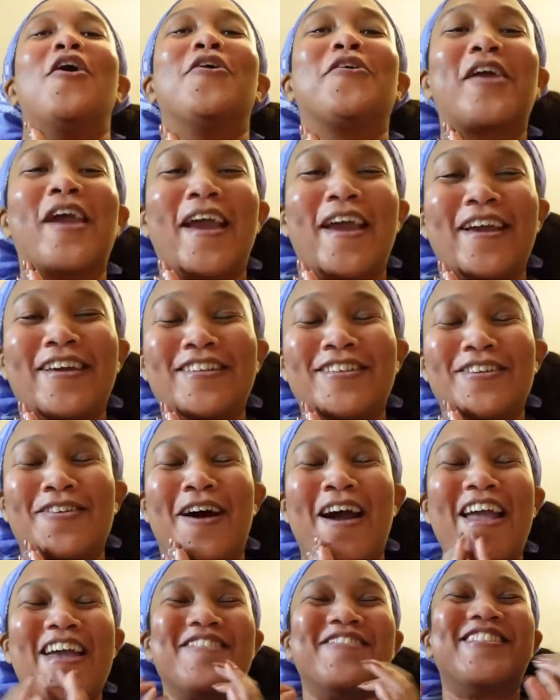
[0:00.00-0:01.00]
Okay, so
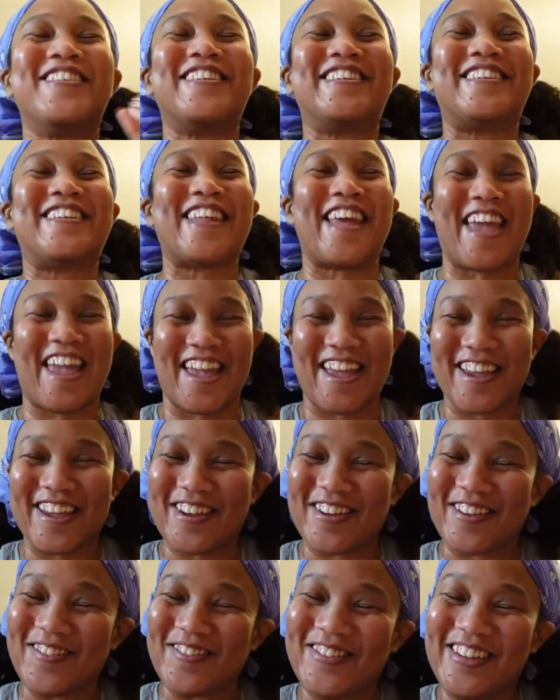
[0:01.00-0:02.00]
I have
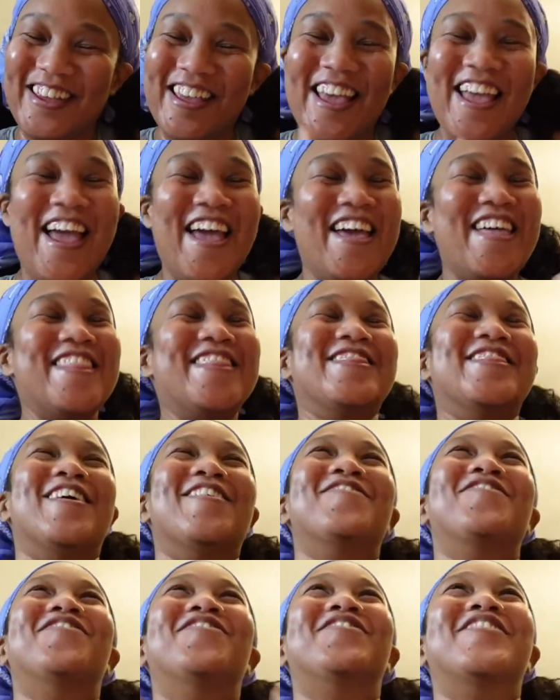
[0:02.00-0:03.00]
saved
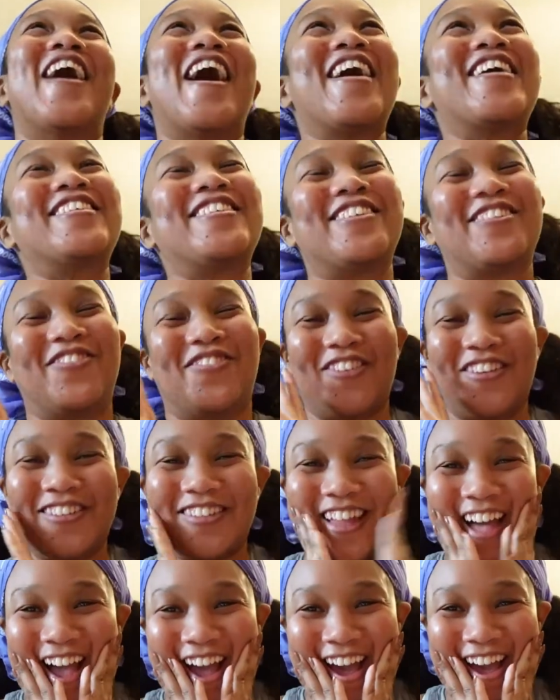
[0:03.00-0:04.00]
the best for
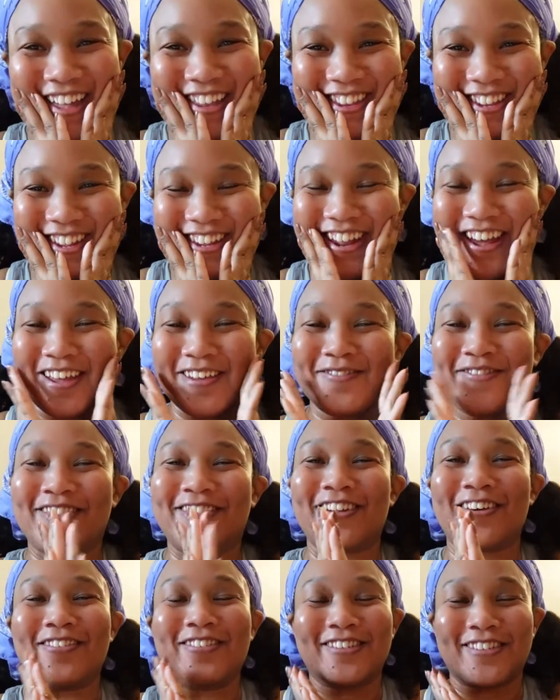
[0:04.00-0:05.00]
last because I am
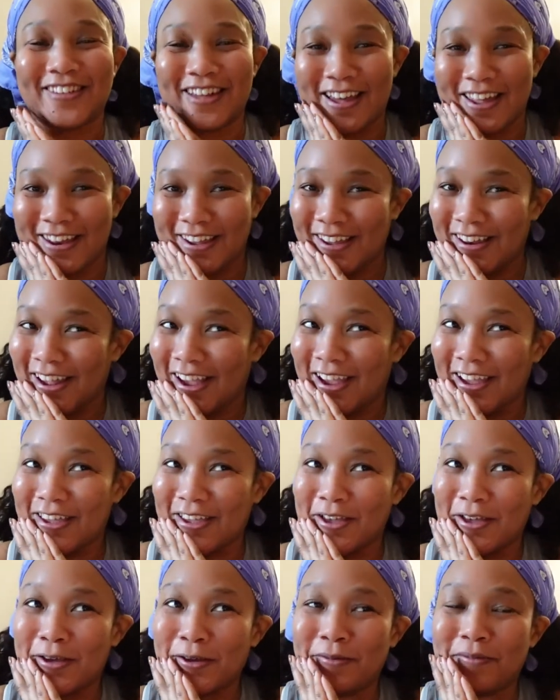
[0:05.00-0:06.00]
so excited. I
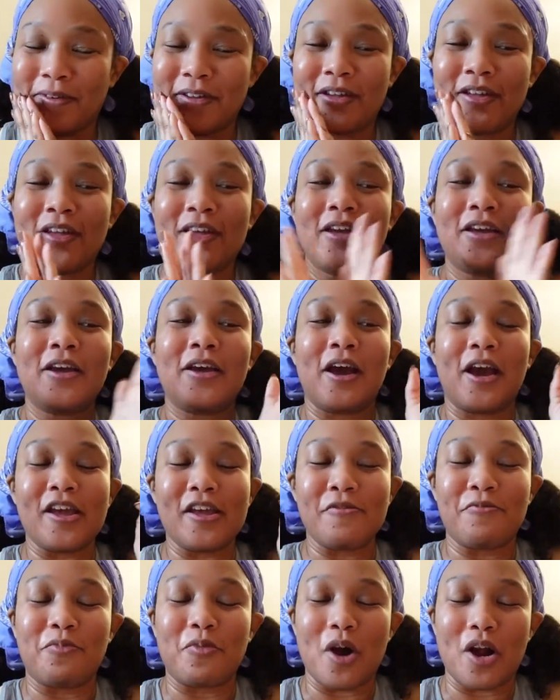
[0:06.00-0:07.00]
have I
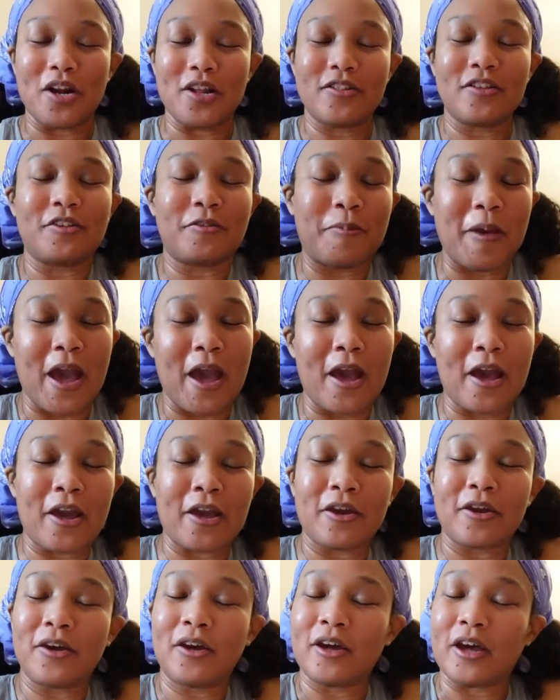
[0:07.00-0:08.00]
have wanted this
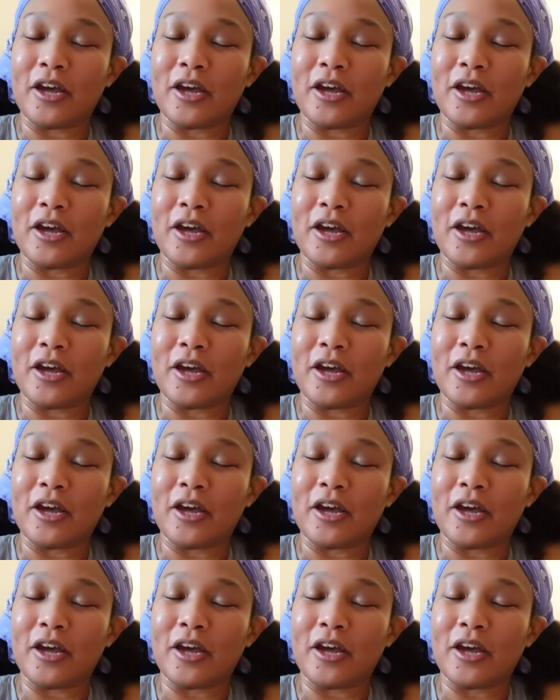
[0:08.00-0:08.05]
bag.